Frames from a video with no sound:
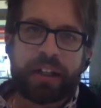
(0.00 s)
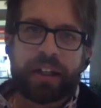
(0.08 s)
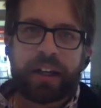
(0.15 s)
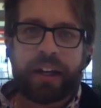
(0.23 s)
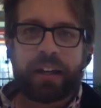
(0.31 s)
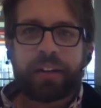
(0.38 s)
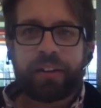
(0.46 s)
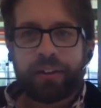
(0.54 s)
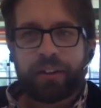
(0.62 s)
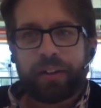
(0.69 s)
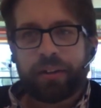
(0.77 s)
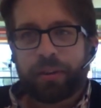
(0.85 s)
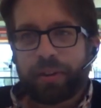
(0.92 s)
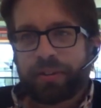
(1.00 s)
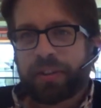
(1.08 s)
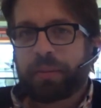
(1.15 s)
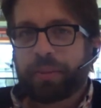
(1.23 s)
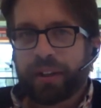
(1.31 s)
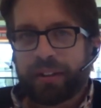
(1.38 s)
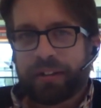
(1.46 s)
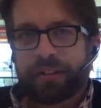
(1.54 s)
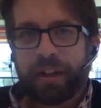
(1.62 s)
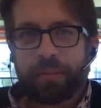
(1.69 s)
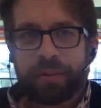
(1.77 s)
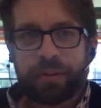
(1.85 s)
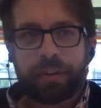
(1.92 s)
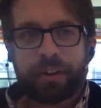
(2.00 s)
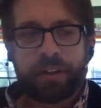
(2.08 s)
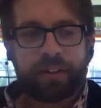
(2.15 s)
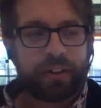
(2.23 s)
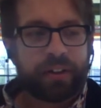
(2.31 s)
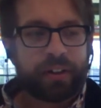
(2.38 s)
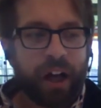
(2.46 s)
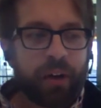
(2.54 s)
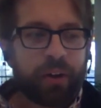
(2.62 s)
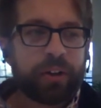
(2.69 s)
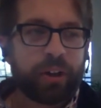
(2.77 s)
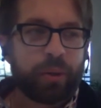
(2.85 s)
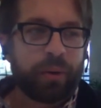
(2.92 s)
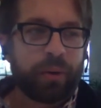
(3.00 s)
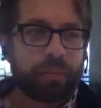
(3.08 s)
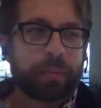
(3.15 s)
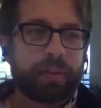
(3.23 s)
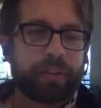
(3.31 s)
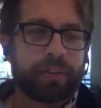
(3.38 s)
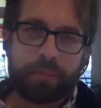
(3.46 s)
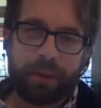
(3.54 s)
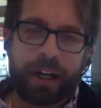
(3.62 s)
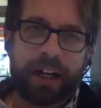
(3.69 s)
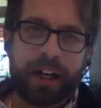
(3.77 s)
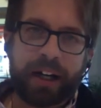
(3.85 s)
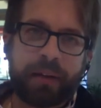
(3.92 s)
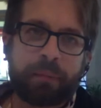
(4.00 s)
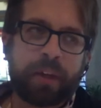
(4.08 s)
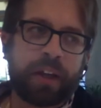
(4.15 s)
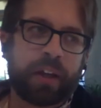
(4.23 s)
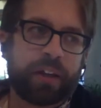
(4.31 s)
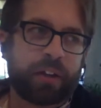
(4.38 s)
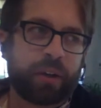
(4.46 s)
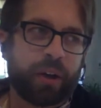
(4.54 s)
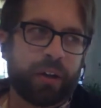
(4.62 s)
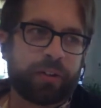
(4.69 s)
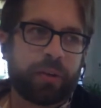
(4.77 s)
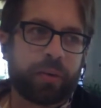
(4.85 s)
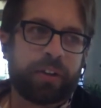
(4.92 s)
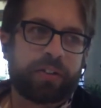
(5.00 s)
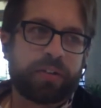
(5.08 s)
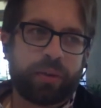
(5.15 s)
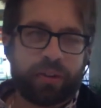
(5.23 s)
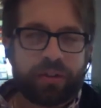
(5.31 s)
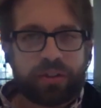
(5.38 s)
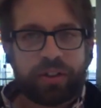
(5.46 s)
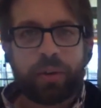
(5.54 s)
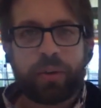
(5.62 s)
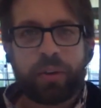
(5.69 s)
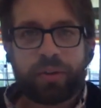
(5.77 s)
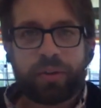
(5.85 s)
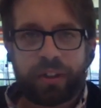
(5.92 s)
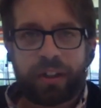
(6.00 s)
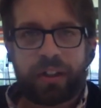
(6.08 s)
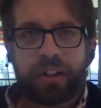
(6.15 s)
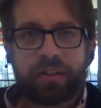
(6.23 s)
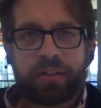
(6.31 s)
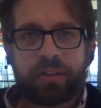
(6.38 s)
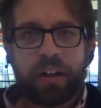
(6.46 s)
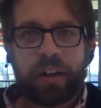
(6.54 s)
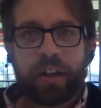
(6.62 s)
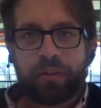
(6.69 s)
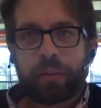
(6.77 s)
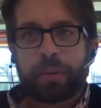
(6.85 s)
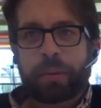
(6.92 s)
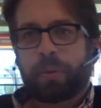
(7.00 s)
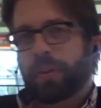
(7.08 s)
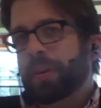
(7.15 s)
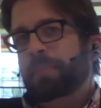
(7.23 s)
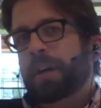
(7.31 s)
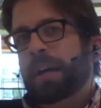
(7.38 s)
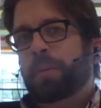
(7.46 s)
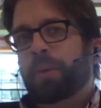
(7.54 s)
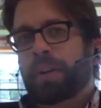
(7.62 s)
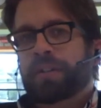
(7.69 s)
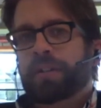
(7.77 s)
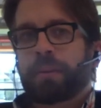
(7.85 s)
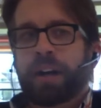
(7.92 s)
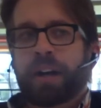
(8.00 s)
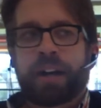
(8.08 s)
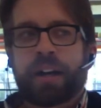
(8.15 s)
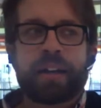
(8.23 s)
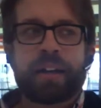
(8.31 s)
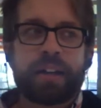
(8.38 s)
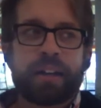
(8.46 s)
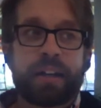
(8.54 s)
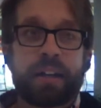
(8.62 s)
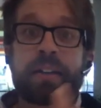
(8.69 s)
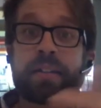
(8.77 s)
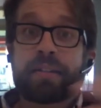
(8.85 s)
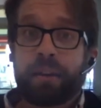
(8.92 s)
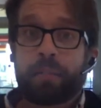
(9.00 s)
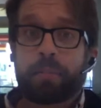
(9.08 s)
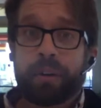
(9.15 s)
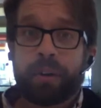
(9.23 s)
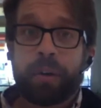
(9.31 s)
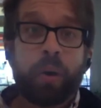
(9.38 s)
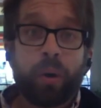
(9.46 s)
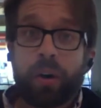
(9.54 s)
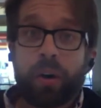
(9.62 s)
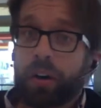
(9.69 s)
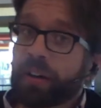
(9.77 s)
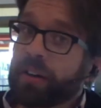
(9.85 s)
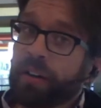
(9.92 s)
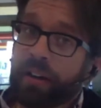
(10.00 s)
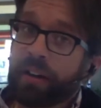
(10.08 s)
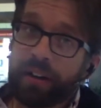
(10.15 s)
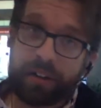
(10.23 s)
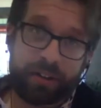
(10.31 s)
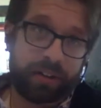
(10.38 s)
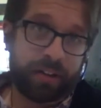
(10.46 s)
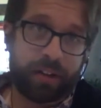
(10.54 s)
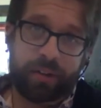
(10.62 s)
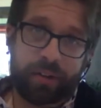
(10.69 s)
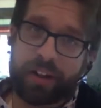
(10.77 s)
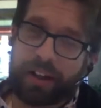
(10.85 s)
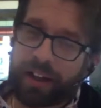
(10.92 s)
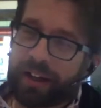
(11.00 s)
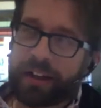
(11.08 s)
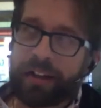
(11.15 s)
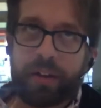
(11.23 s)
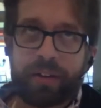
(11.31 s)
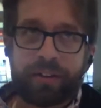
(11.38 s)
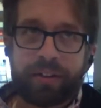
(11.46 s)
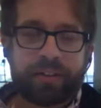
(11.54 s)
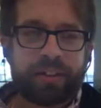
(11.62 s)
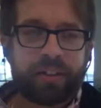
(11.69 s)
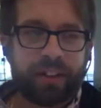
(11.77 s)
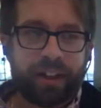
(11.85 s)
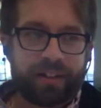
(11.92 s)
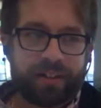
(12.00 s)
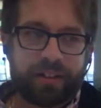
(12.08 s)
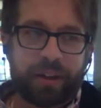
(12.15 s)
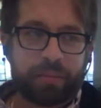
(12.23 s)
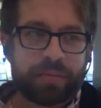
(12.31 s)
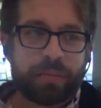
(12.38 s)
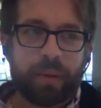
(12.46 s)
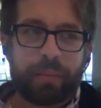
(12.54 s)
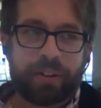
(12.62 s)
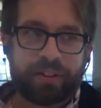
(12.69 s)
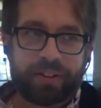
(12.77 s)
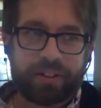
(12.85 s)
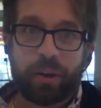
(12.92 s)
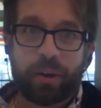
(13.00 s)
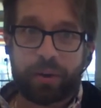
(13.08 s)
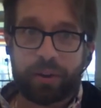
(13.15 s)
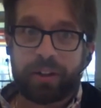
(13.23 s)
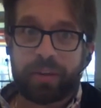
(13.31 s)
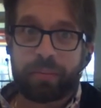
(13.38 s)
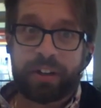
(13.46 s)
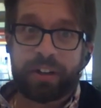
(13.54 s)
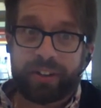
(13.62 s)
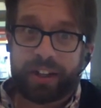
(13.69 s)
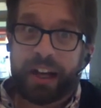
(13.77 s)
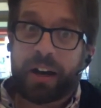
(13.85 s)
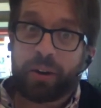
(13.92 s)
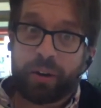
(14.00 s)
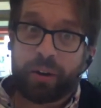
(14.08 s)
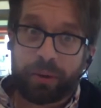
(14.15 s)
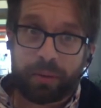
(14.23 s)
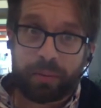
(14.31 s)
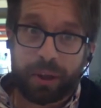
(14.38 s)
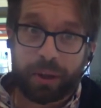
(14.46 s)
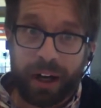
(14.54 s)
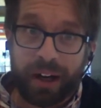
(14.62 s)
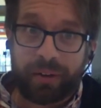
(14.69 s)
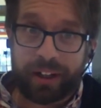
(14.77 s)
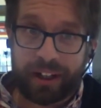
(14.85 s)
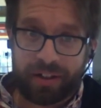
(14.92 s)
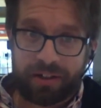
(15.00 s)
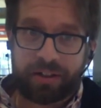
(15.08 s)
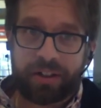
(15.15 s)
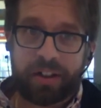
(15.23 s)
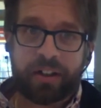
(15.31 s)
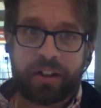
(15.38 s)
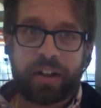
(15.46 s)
And the reason I bring this up is because not only do you want people to buy, you also want to sort of sow those seeds for people that may want to buy in December. Or, and I know this gets some small businesses holding their breath, like, I don't know if I'm going to be around next year,